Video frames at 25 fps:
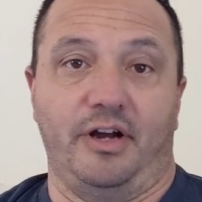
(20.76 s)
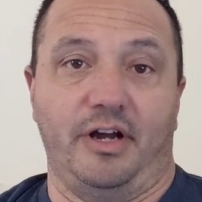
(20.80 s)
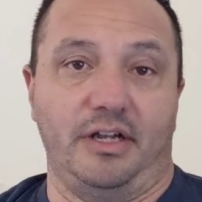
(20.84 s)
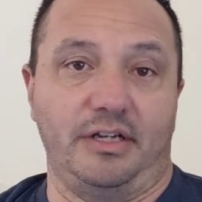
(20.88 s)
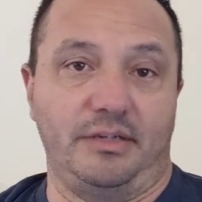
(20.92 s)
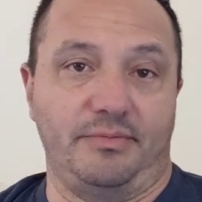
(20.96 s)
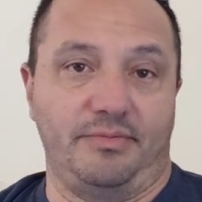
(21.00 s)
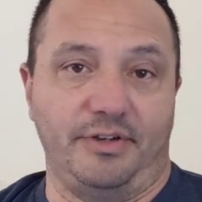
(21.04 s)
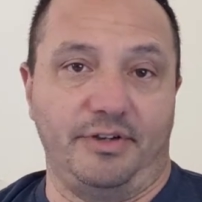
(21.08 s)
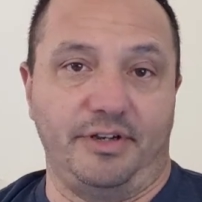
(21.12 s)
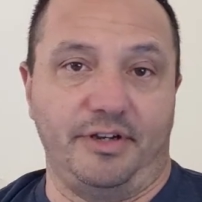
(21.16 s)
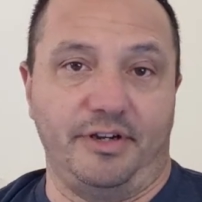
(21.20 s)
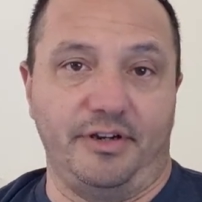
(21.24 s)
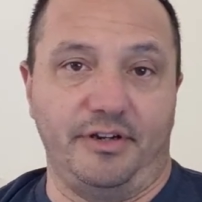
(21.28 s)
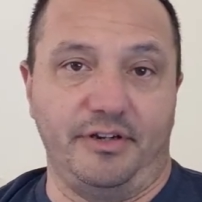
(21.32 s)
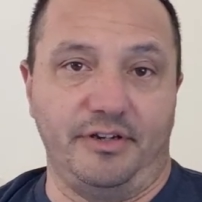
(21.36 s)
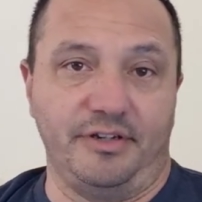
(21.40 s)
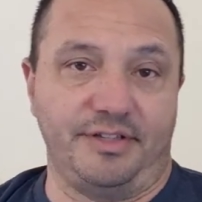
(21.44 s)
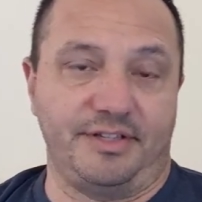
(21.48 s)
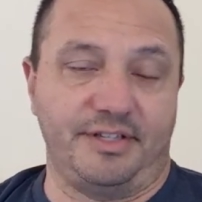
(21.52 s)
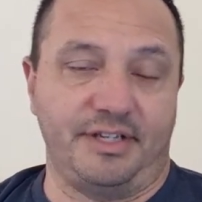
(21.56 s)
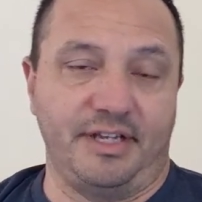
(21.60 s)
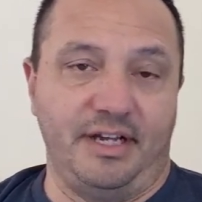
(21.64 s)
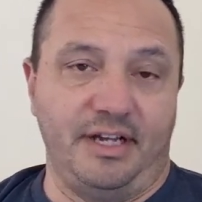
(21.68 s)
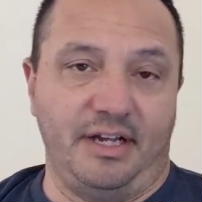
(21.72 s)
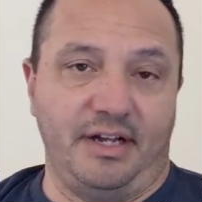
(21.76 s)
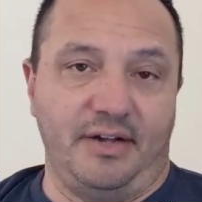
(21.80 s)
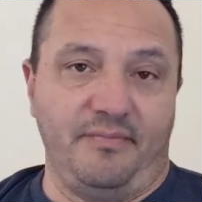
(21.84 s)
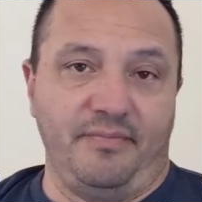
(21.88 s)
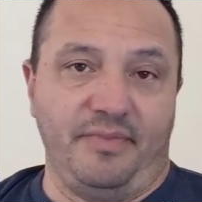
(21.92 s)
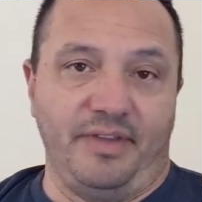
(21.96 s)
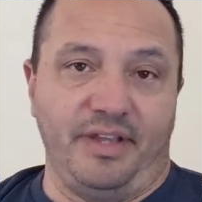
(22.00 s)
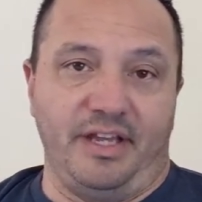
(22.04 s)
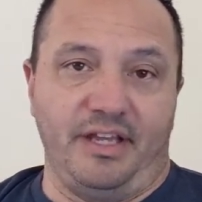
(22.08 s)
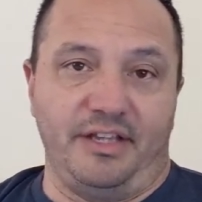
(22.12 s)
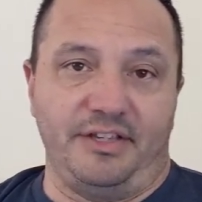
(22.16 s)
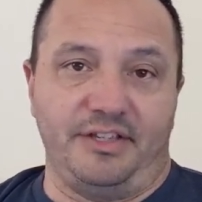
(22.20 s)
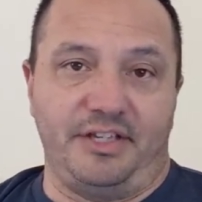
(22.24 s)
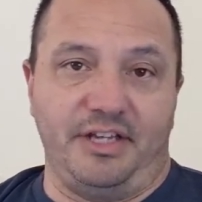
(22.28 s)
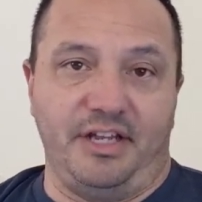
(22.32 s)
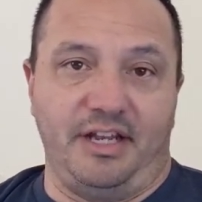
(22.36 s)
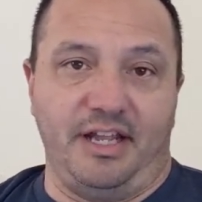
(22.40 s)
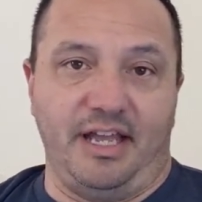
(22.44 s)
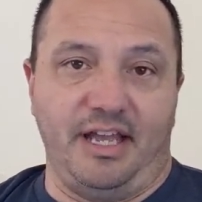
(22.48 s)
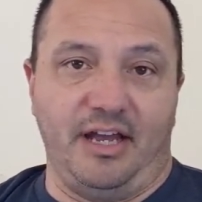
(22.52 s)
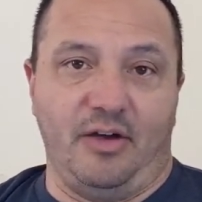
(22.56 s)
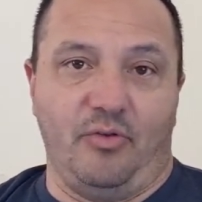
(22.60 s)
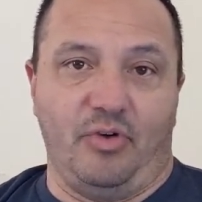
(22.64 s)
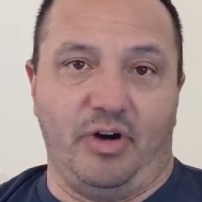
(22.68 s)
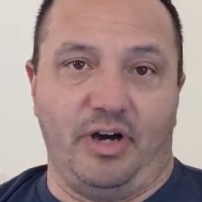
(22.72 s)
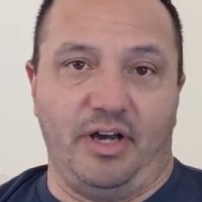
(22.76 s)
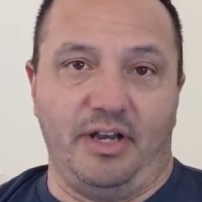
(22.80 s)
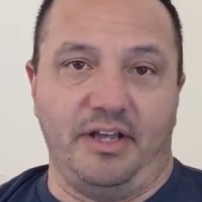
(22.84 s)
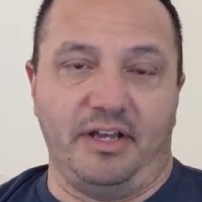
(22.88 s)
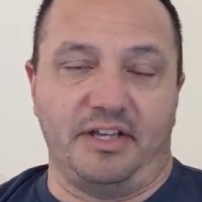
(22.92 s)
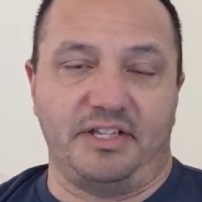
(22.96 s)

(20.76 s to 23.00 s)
entrepreneurs. And today I want